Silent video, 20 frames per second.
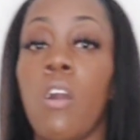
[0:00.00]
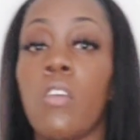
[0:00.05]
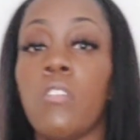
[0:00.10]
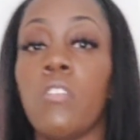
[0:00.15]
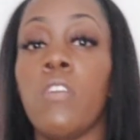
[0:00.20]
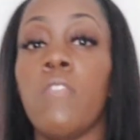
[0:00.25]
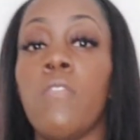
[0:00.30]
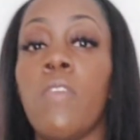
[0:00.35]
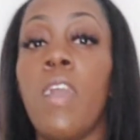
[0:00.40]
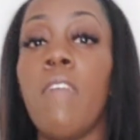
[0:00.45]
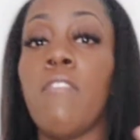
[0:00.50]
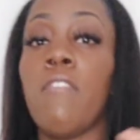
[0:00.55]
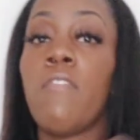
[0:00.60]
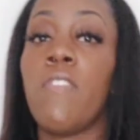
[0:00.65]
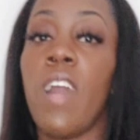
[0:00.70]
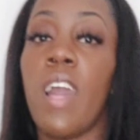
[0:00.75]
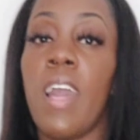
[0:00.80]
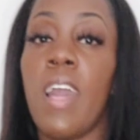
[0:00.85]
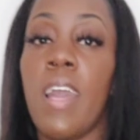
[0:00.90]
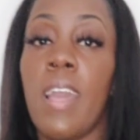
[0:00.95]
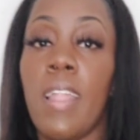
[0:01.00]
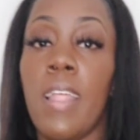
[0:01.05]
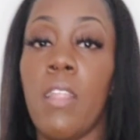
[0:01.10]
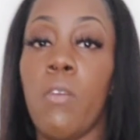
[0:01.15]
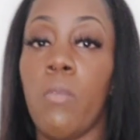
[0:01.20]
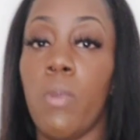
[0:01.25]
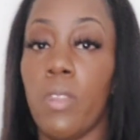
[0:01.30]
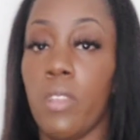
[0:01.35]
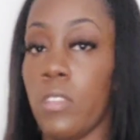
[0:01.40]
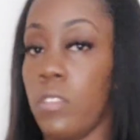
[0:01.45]
Also, if you have a thigh high,
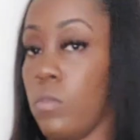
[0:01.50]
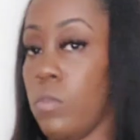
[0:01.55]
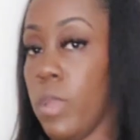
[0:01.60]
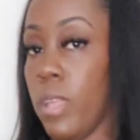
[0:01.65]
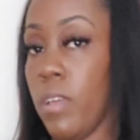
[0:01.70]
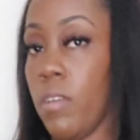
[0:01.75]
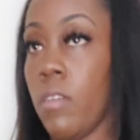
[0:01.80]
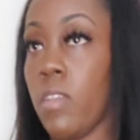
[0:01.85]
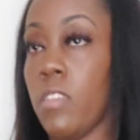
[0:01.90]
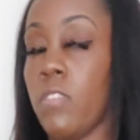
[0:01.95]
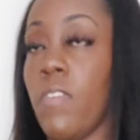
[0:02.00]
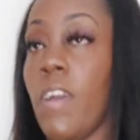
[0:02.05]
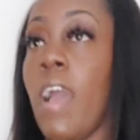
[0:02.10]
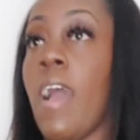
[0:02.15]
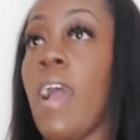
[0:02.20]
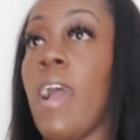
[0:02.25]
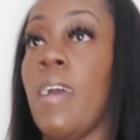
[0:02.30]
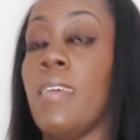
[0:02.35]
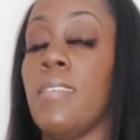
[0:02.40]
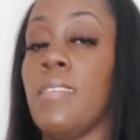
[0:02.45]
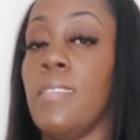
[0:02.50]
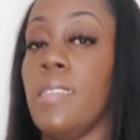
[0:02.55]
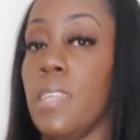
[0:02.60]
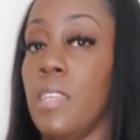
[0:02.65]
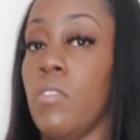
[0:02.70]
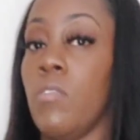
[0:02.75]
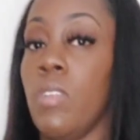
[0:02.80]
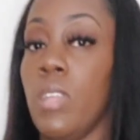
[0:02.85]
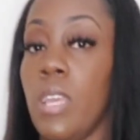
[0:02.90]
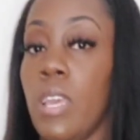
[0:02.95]
that'll work as well, because thigh highs
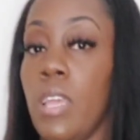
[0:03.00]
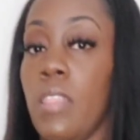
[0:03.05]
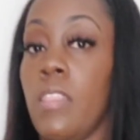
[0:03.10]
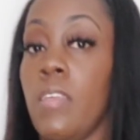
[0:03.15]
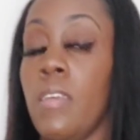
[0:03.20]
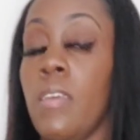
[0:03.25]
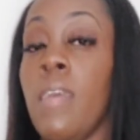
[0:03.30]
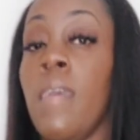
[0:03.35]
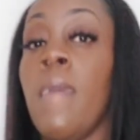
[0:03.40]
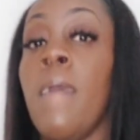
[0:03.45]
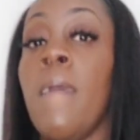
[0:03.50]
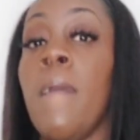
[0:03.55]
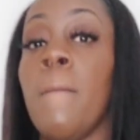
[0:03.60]
stick you together.